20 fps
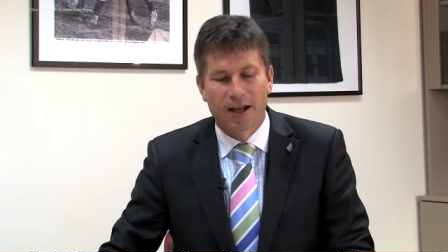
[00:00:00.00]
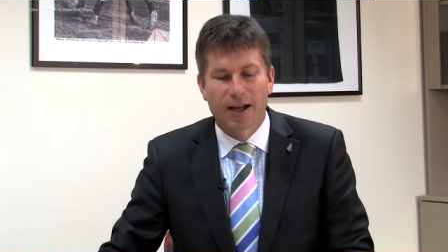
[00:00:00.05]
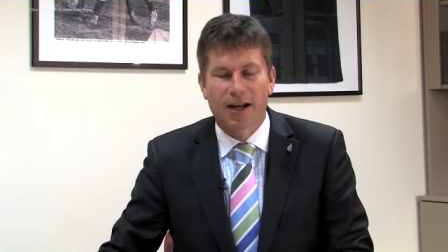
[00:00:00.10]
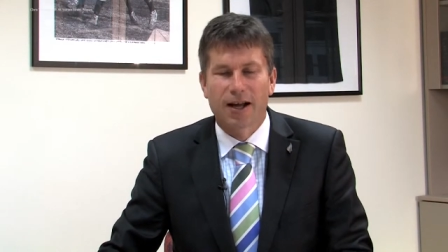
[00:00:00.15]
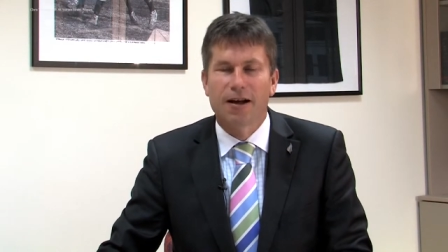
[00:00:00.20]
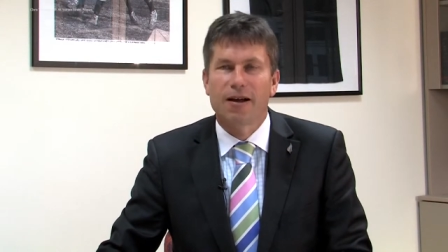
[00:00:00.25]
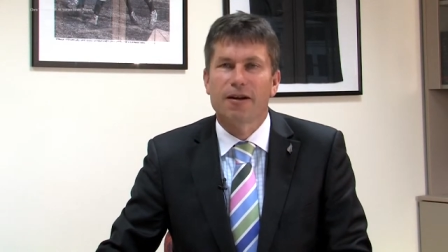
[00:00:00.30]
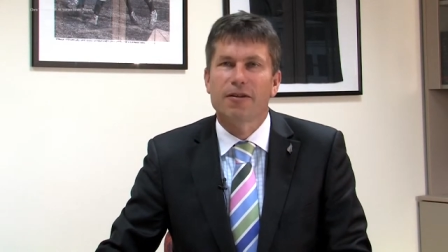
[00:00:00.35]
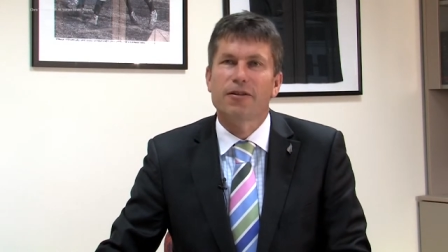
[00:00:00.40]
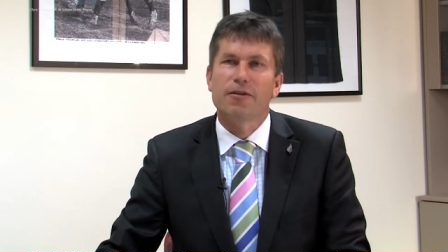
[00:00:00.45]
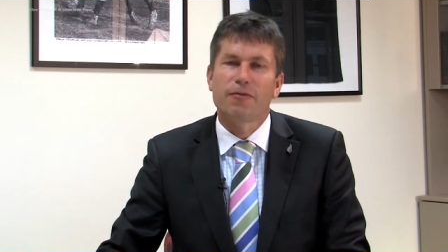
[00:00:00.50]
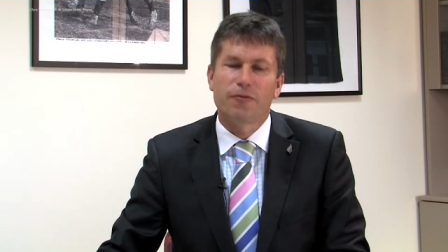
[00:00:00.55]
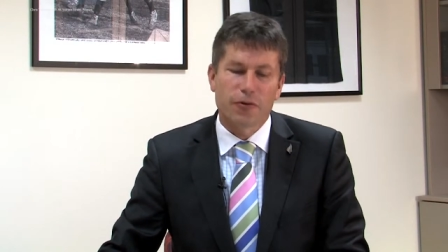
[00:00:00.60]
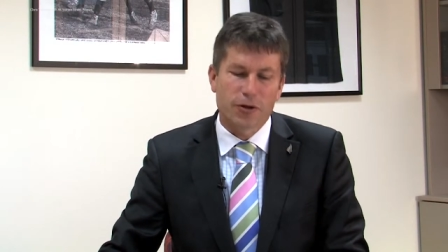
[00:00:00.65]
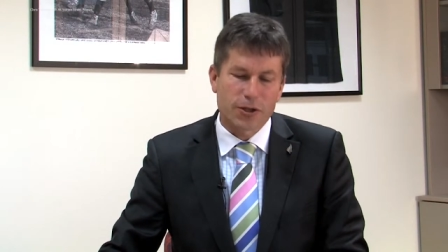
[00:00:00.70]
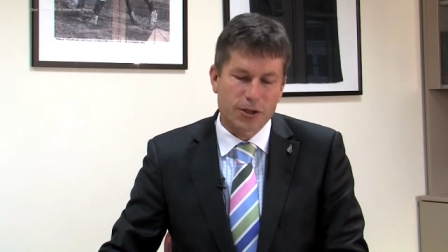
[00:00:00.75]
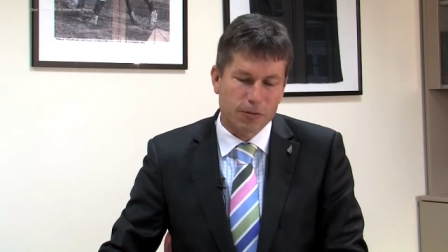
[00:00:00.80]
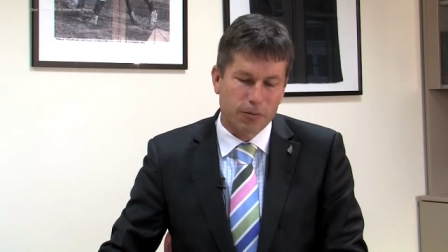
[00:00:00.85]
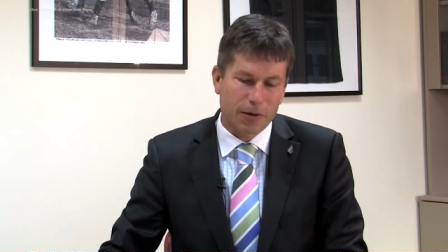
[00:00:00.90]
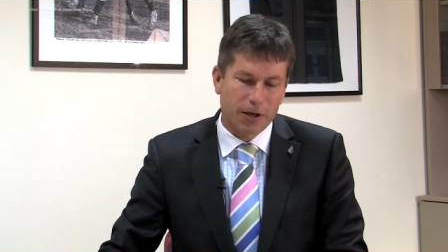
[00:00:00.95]
Uh, the
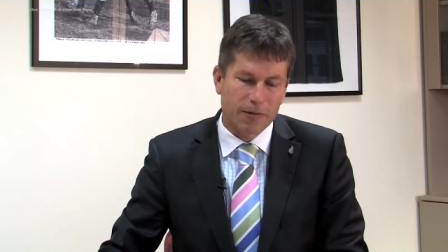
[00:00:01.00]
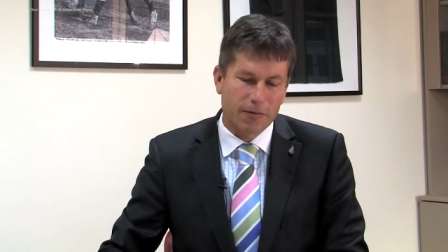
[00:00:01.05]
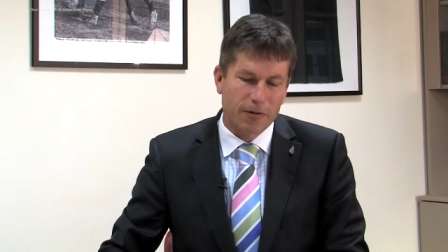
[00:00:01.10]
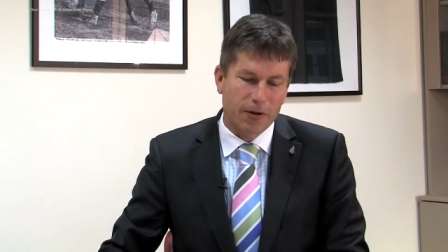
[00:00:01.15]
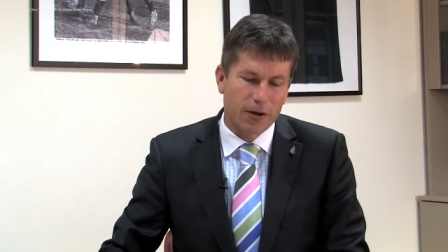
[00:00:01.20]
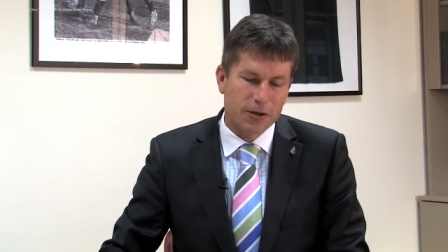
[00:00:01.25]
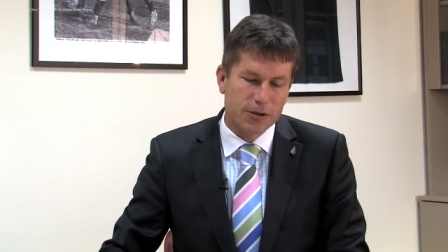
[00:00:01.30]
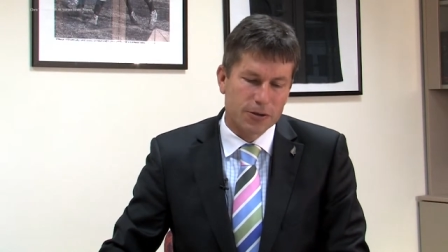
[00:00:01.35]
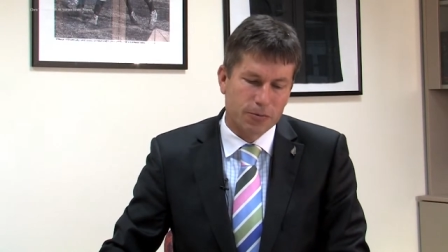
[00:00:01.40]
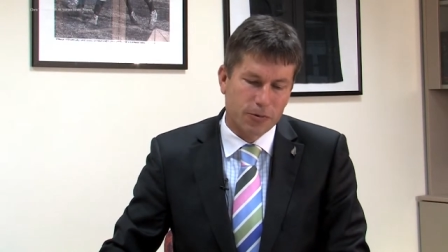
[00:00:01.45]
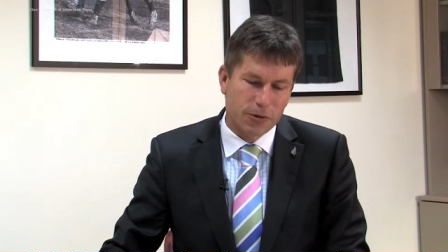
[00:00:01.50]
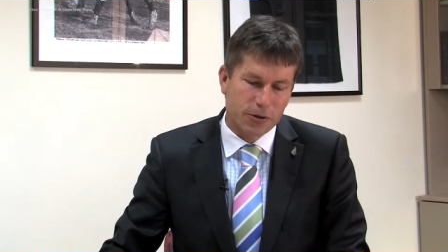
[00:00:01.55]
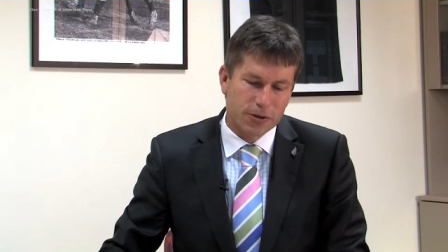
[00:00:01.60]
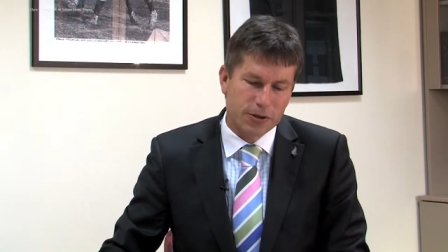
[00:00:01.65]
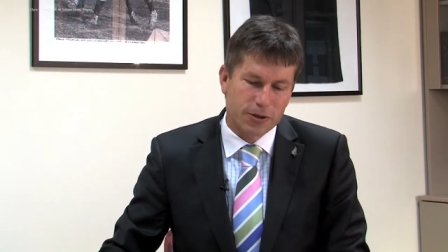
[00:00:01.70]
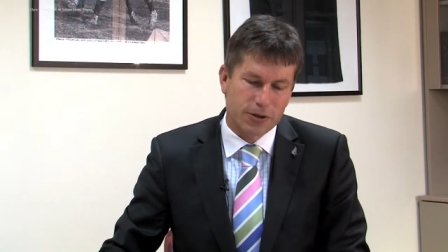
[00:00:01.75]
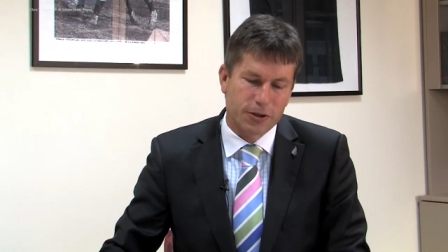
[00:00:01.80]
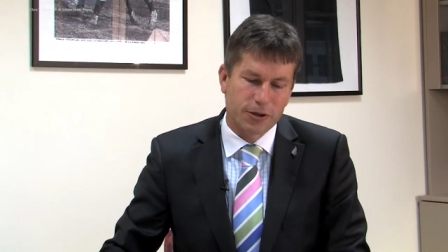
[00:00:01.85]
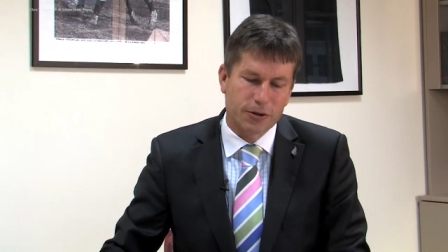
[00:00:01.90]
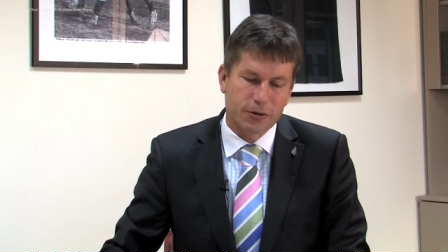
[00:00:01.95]
first one of those
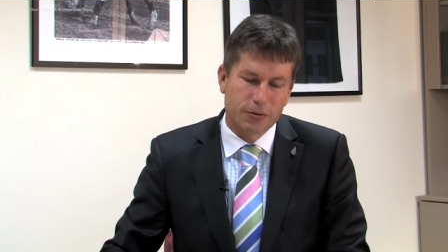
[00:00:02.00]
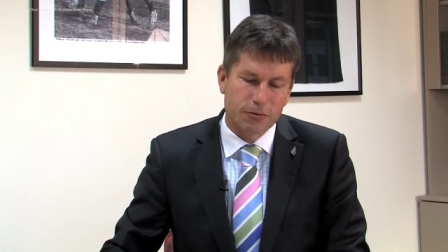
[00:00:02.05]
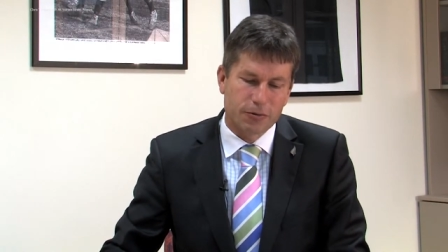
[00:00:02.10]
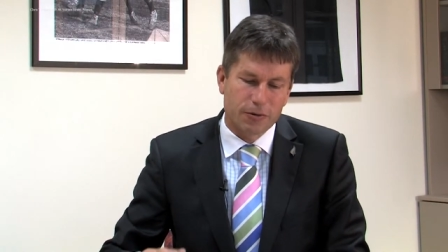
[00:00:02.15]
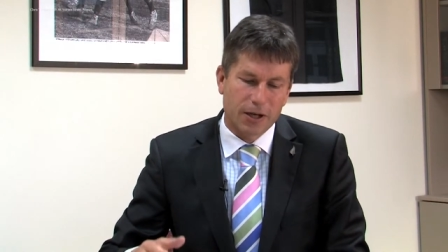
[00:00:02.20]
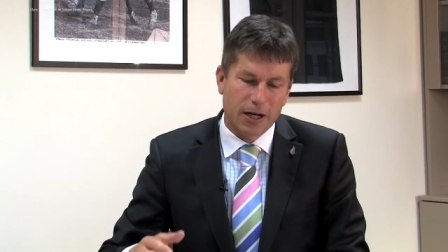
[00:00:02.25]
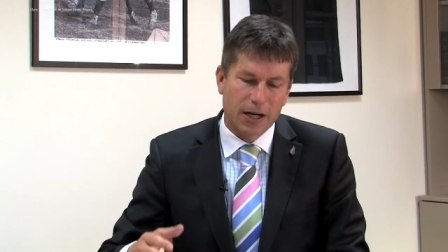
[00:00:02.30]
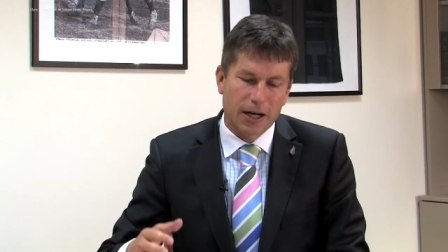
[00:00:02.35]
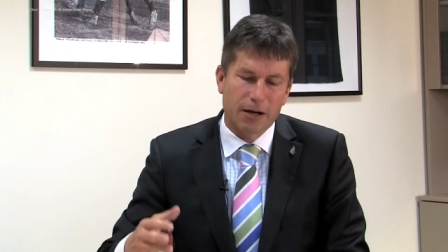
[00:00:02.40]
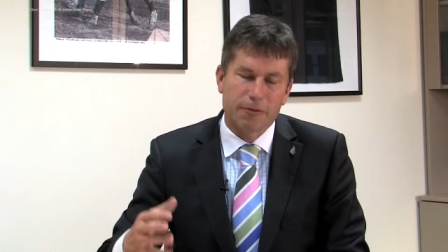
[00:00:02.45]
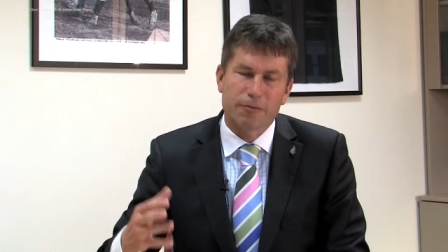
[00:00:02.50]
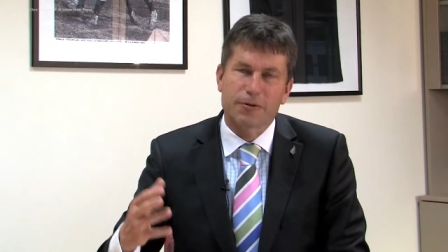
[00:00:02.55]
was to uh,